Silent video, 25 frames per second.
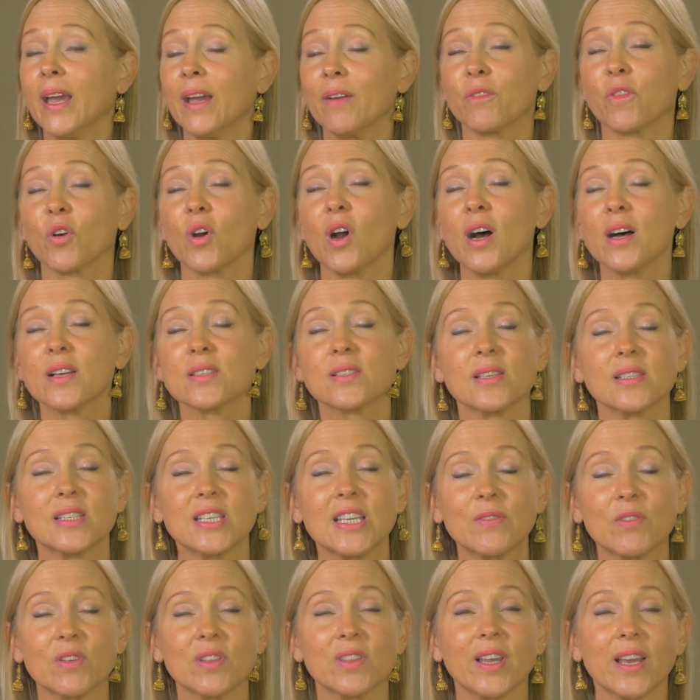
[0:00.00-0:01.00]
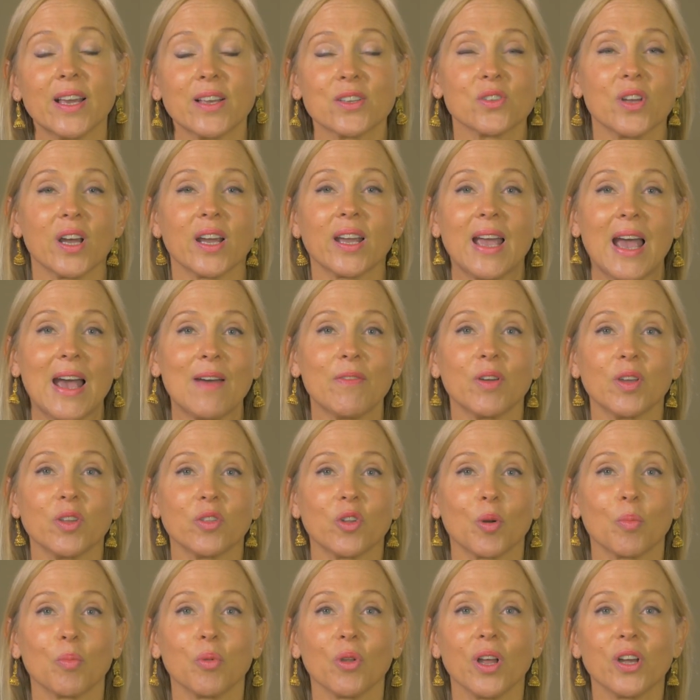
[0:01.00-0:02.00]
And for us, it's even things like
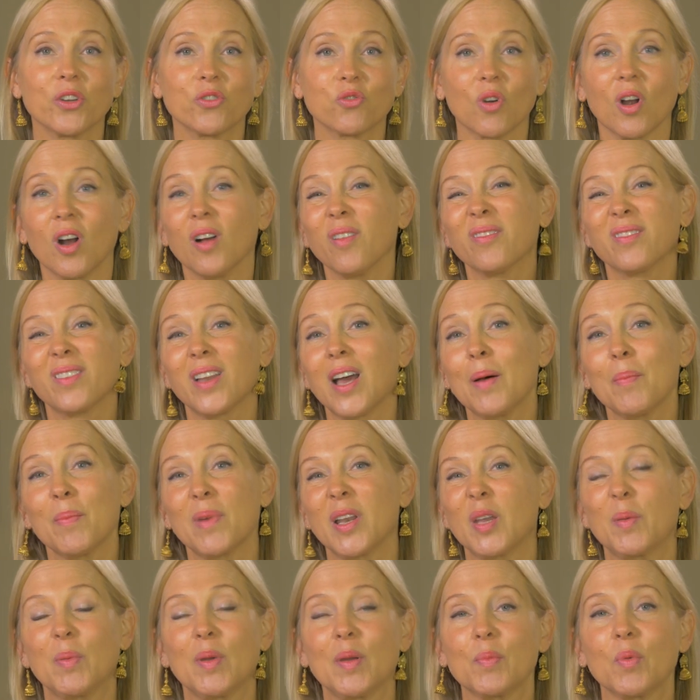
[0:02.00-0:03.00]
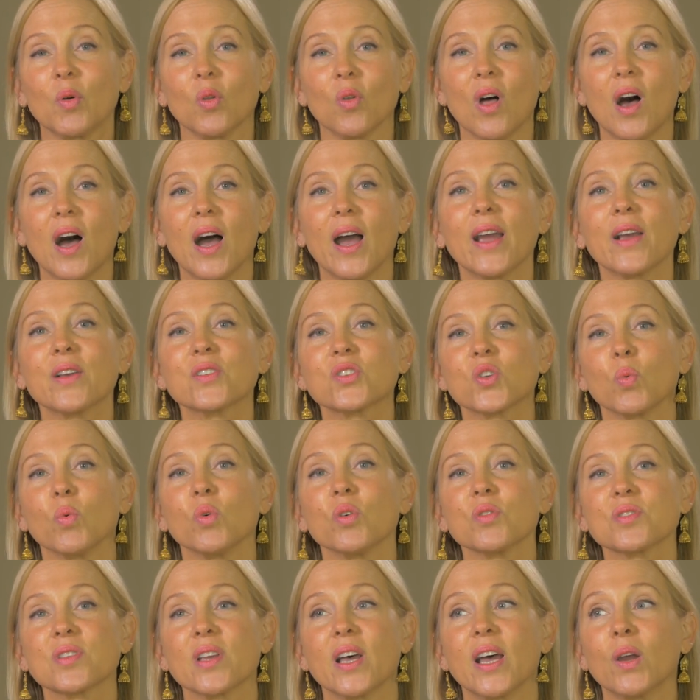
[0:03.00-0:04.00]
having their blood drawn, not many people like, so
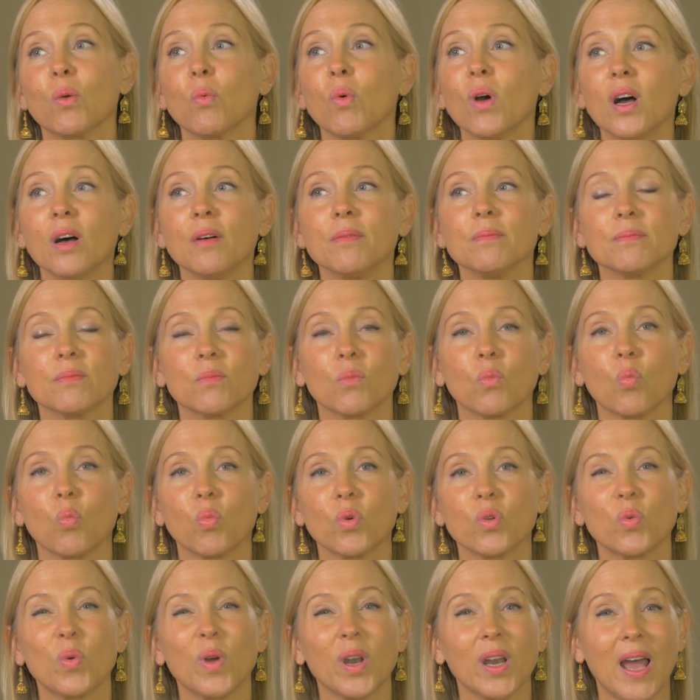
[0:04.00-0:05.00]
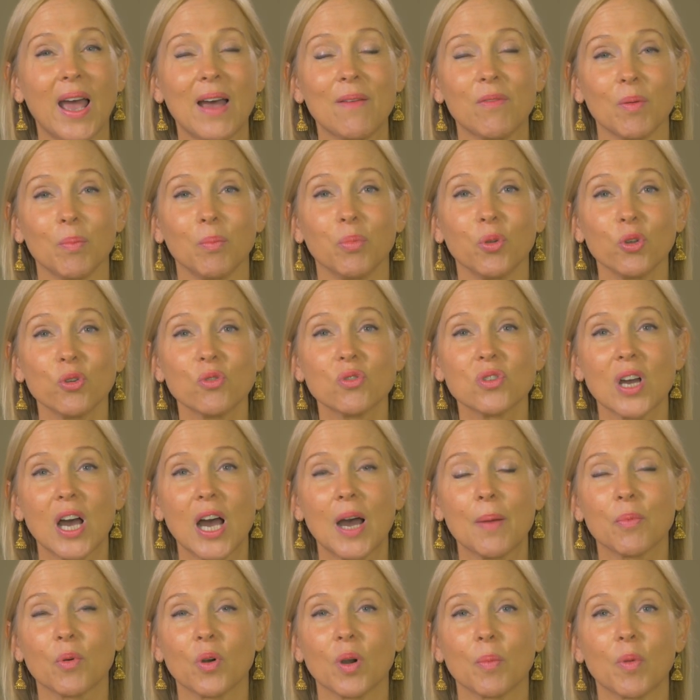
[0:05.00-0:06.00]
we'll say, well, we want to have a blue
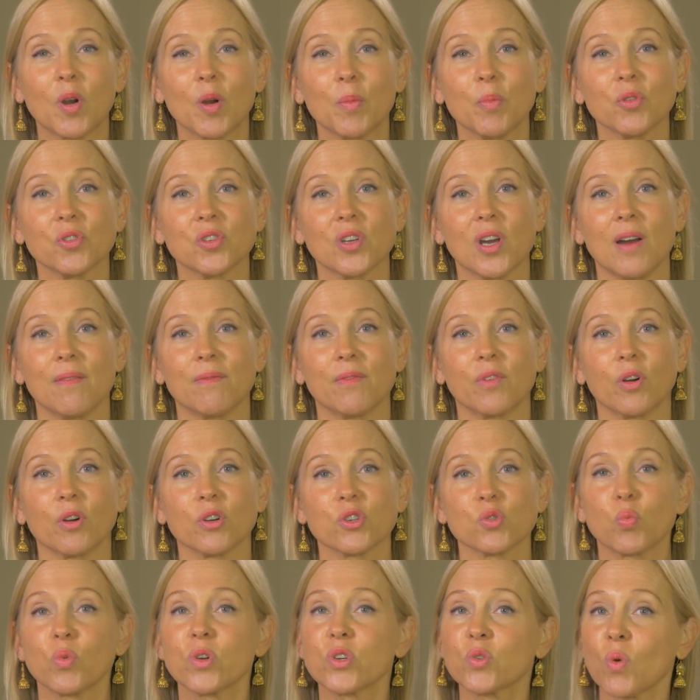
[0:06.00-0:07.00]
top or a purple top first.